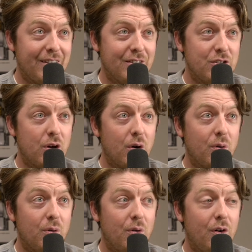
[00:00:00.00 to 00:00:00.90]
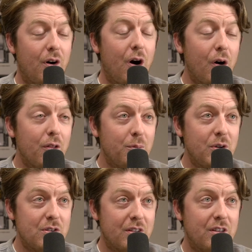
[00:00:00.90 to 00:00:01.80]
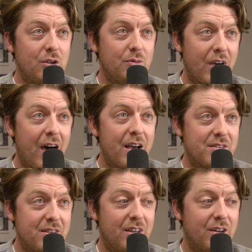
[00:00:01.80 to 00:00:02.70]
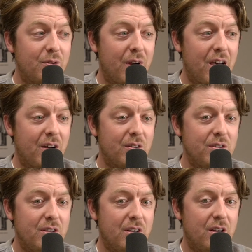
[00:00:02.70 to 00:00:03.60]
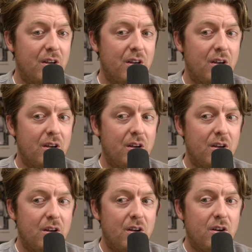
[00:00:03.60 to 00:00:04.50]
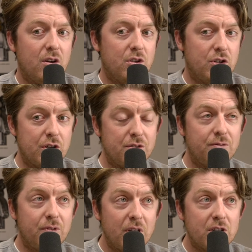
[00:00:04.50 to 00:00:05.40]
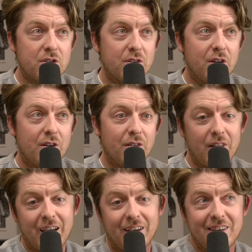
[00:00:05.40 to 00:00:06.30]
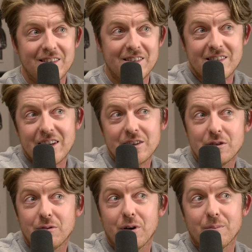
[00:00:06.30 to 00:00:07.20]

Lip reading: So all the music that you've got sitting around, just finish like 6 of them.